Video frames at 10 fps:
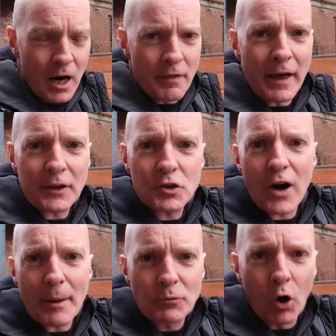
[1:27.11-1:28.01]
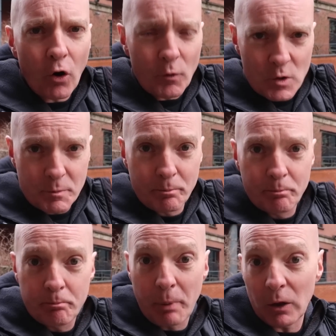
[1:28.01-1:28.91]
And that trapdoor was
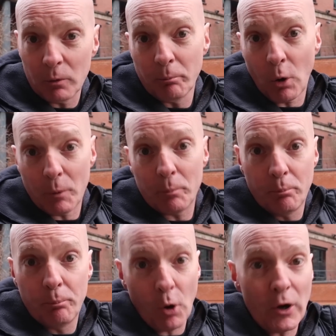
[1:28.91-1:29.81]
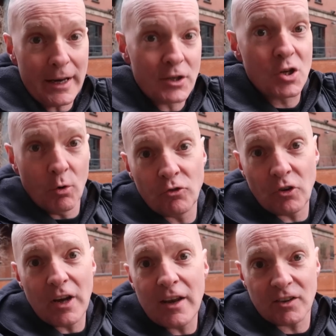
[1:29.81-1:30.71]
put in
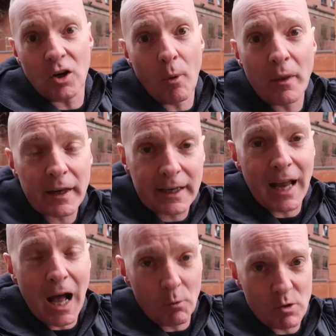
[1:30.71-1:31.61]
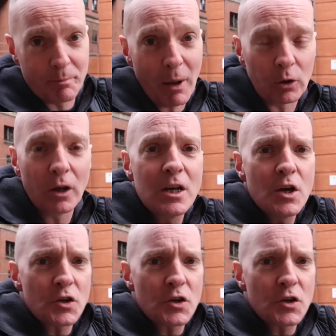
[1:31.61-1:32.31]
200 years ago when the canal was built